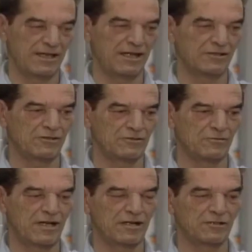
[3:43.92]
hang it on the
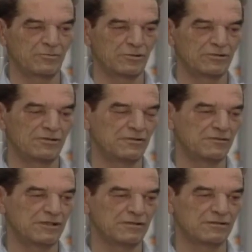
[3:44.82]
rack or put it in the
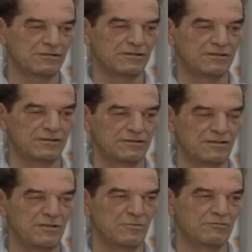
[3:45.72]
vehicle and then
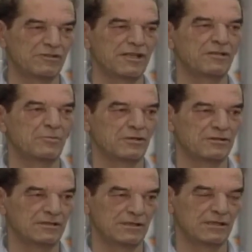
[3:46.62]
seem to forget about it.
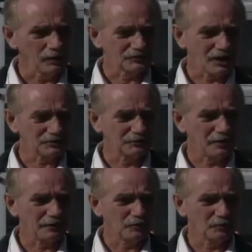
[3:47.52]
There's actually
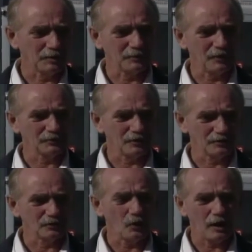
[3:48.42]
very few people out there
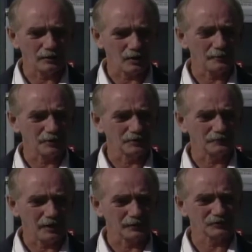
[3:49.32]
that know how to operate their
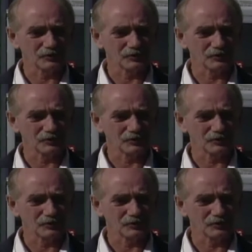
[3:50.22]
fire